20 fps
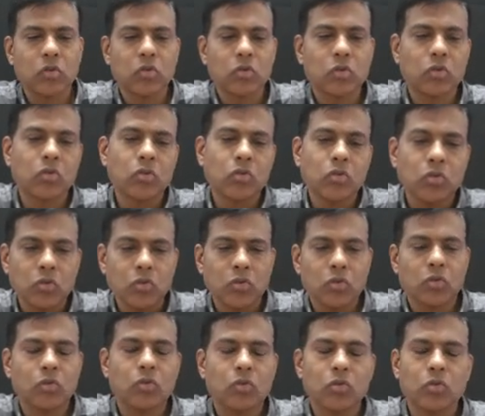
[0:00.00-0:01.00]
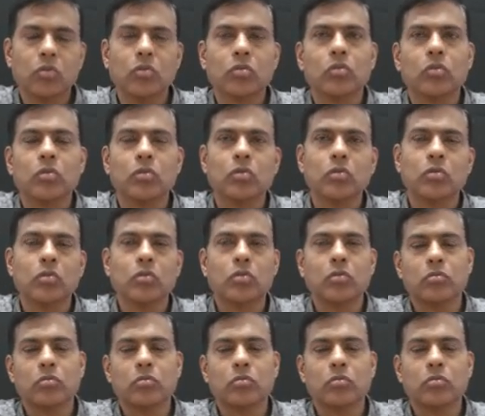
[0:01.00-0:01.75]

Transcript: Nobody speaks.